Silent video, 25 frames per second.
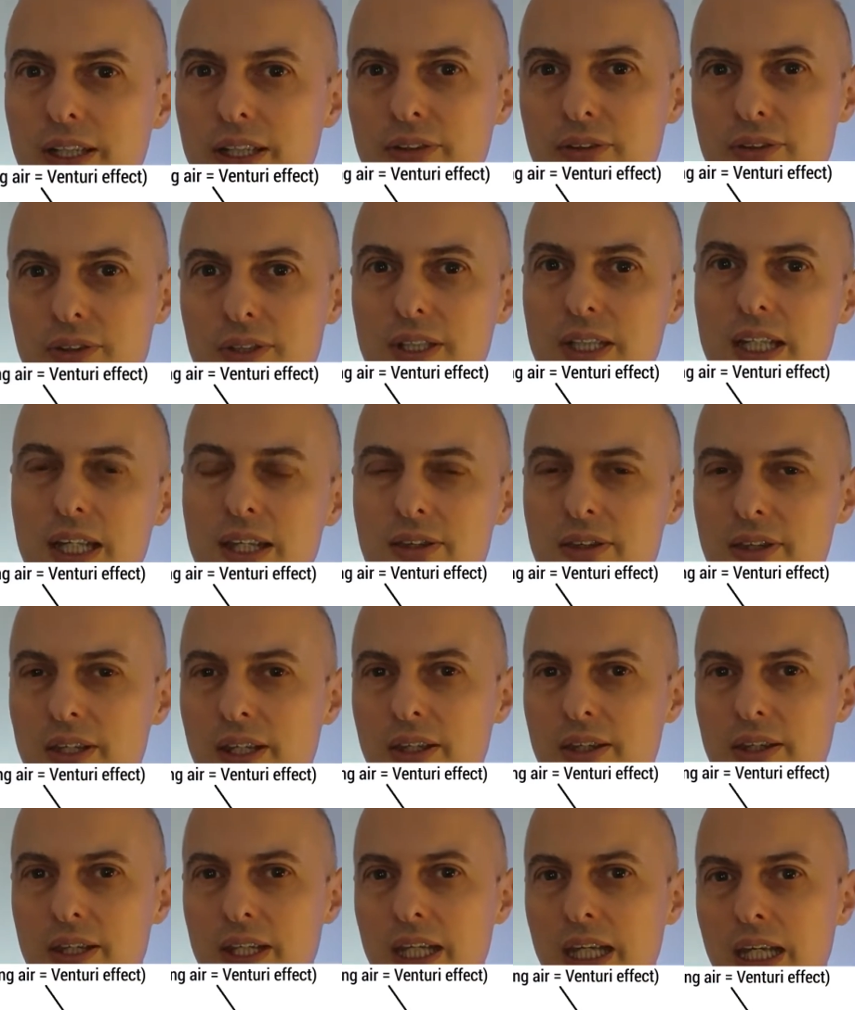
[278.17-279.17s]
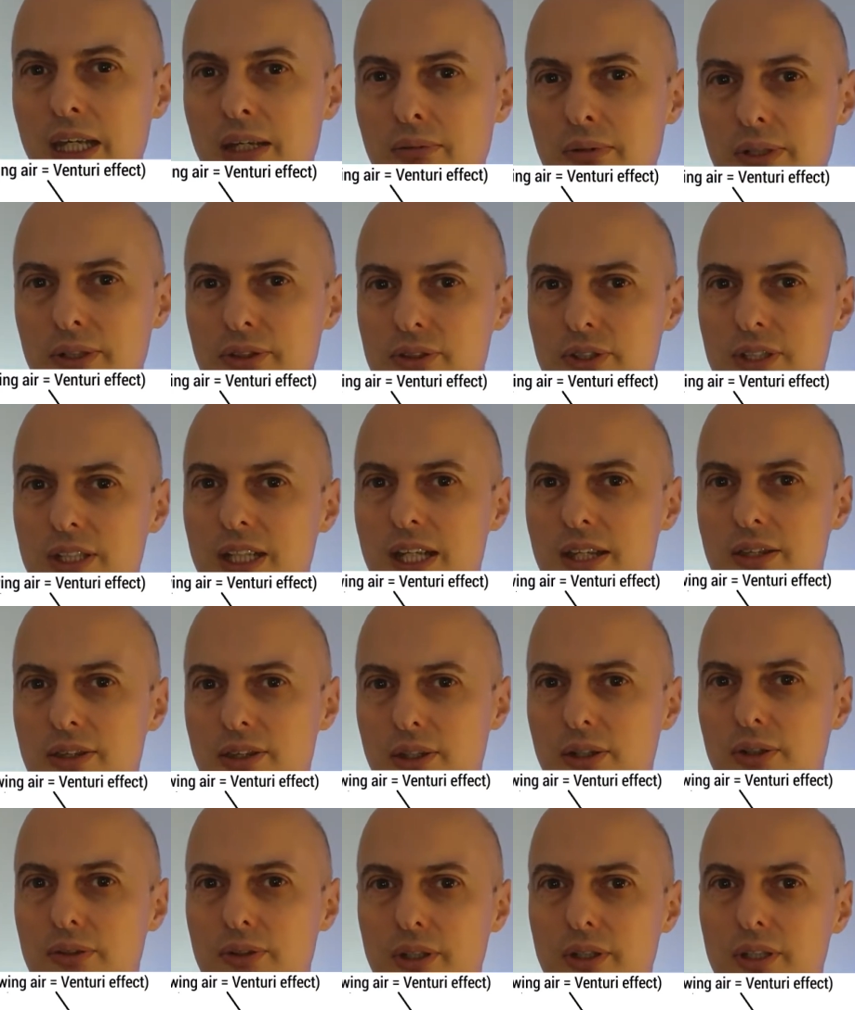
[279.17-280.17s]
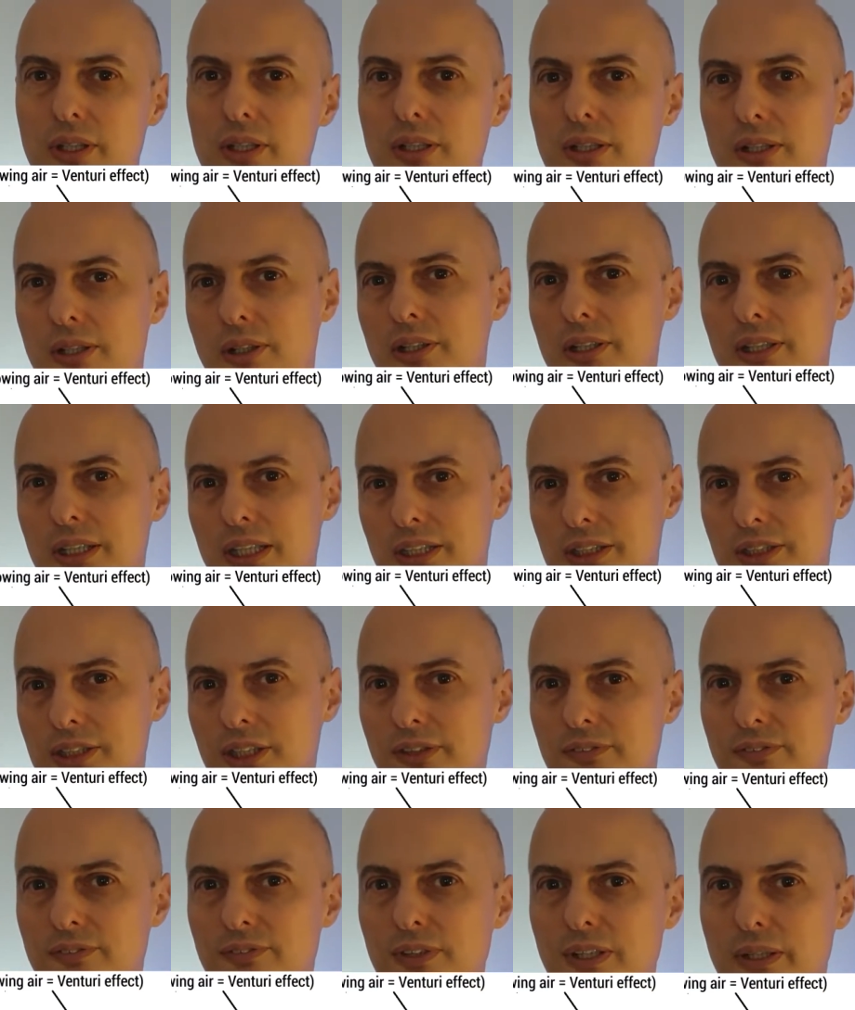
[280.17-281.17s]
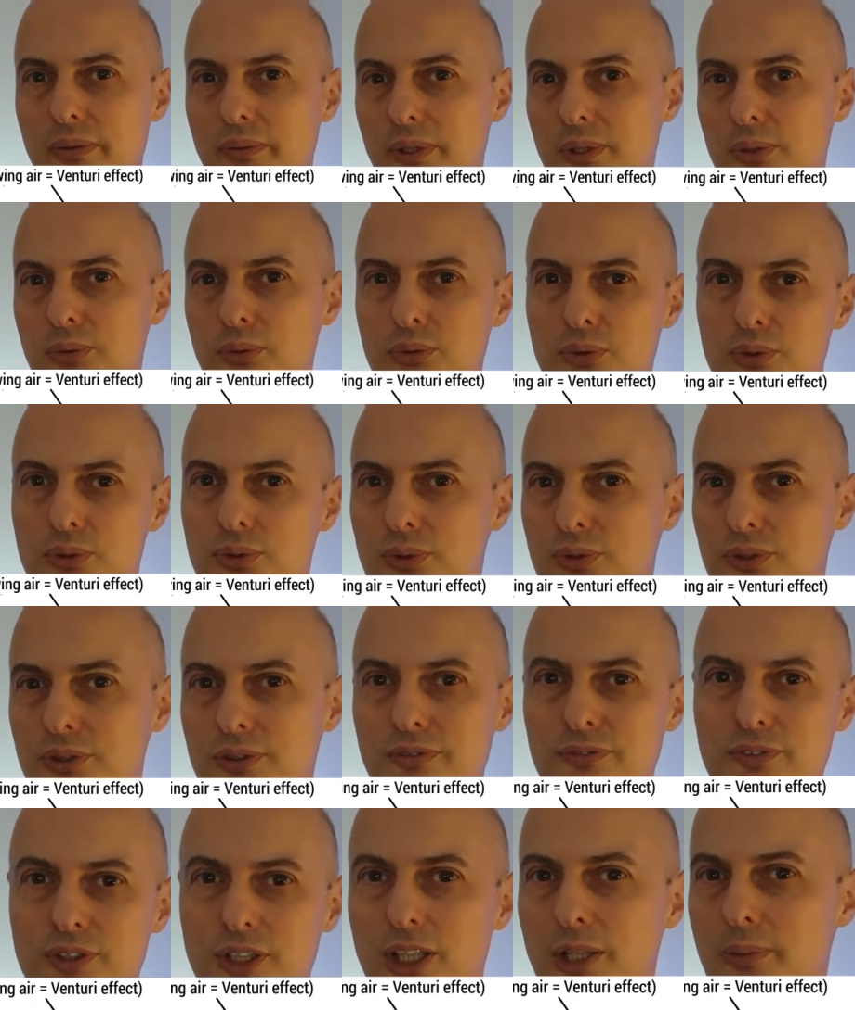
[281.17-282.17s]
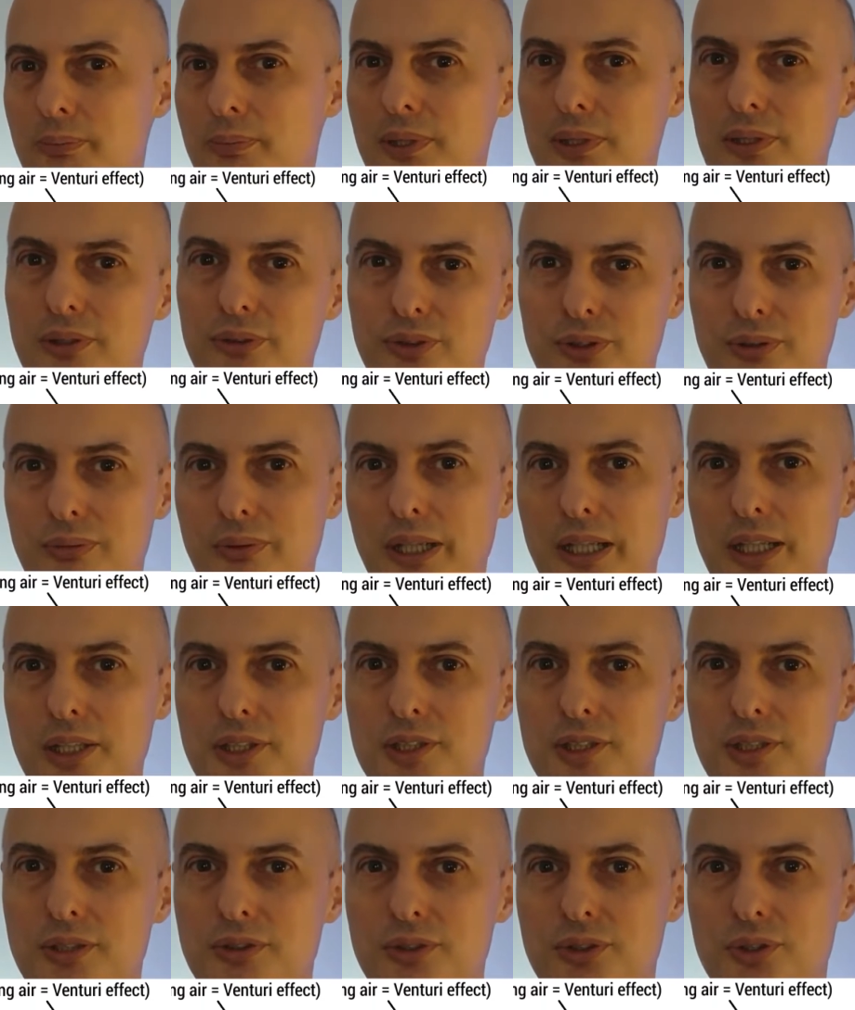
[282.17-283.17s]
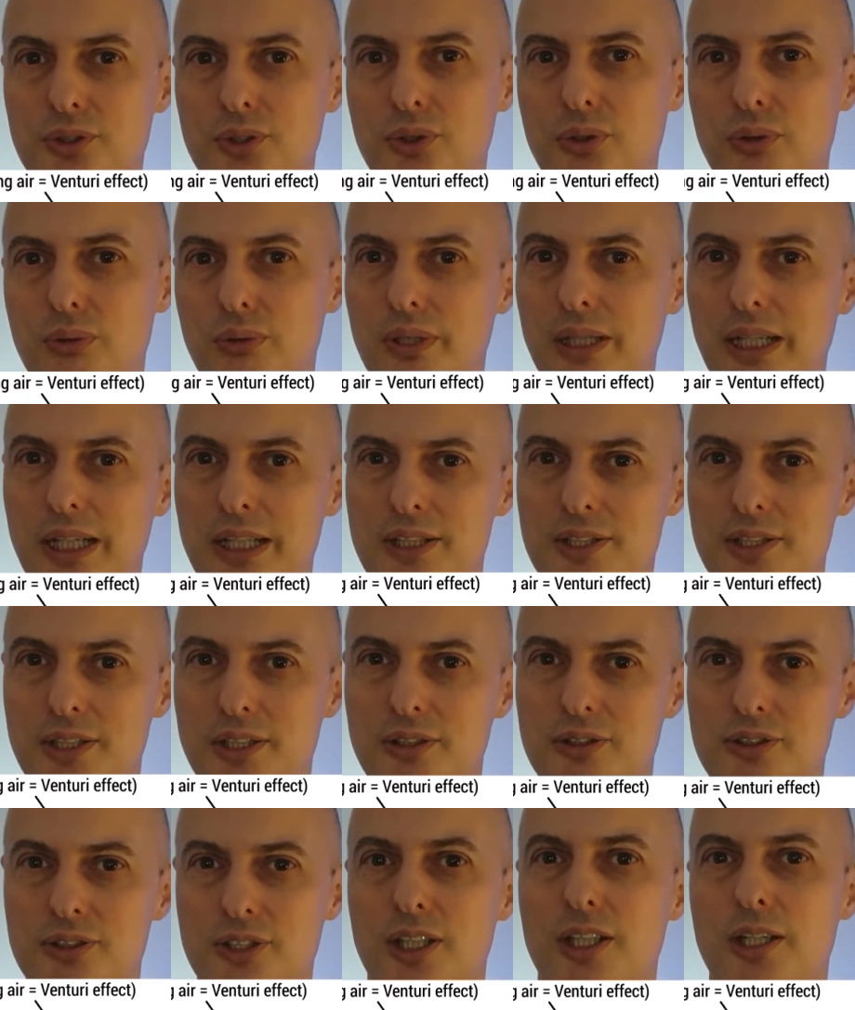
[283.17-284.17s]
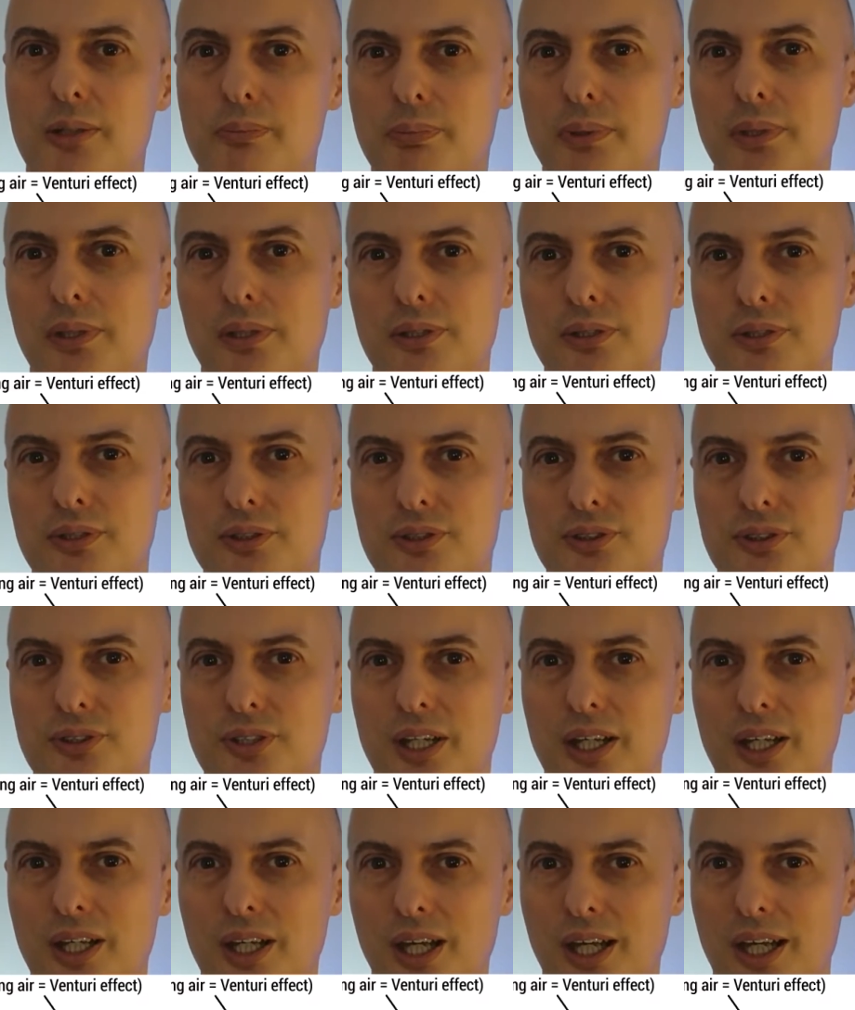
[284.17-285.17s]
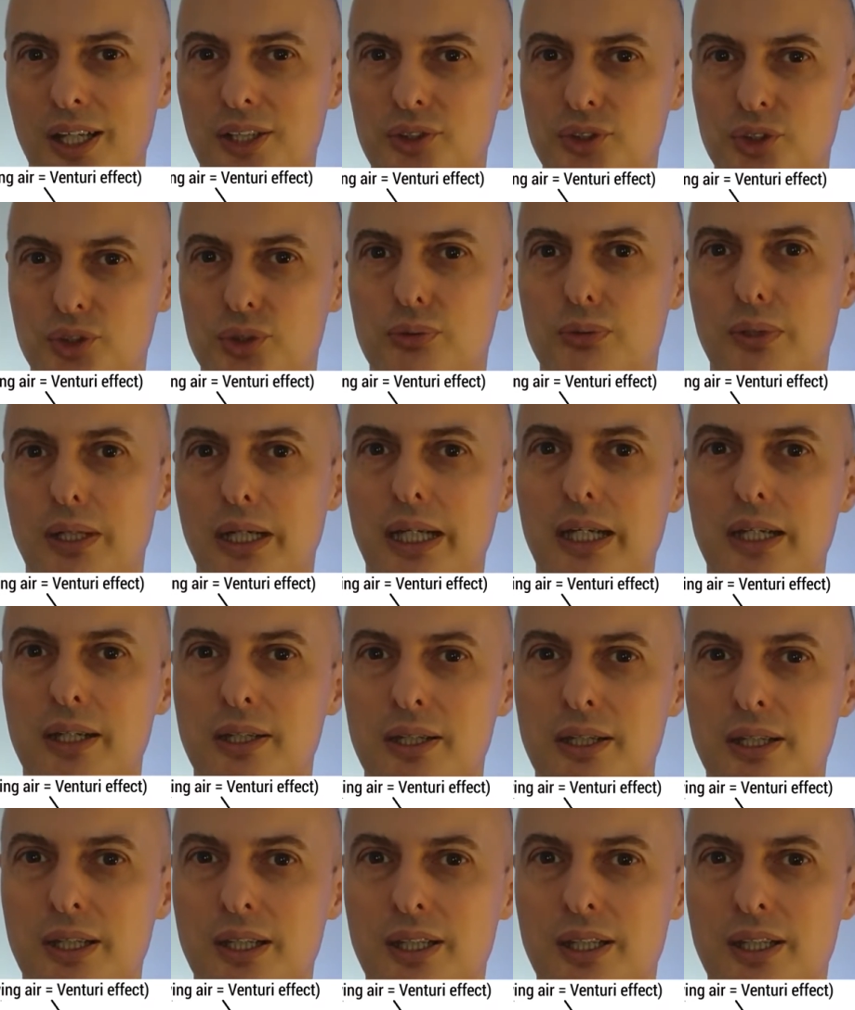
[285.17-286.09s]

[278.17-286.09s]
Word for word: underneath it. The air underneath it on the car can actually flow in all sorts of turbulent directions. You're creating turbulence and drag.